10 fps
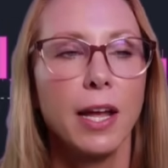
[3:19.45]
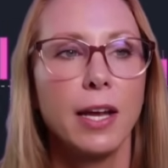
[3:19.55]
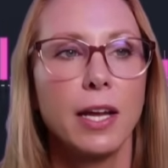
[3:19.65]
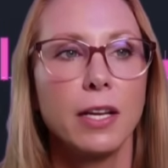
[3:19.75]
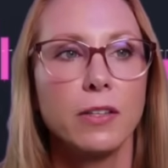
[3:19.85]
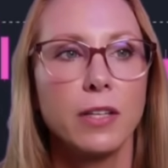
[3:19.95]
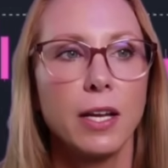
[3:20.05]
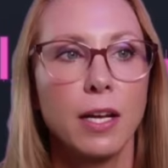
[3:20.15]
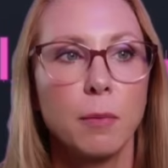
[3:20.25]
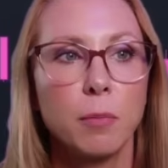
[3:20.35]
and
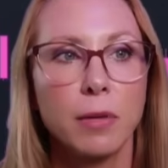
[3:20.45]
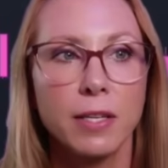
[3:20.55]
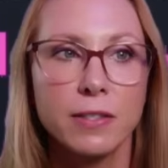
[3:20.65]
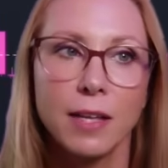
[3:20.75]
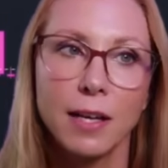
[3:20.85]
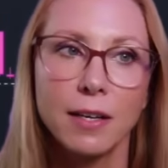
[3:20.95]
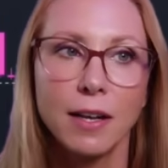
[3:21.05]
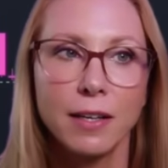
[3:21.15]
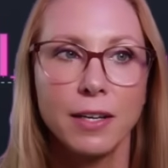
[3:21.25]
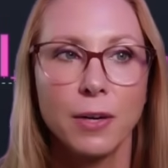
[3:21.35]
plus that
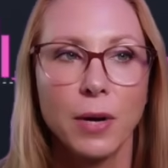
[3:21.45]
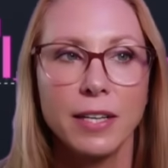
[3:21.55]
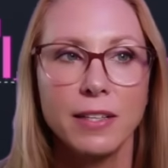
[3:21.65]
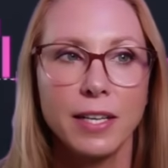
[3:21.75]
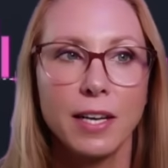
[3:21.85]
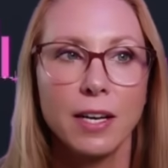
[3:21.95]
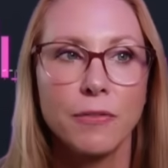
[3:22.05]
idea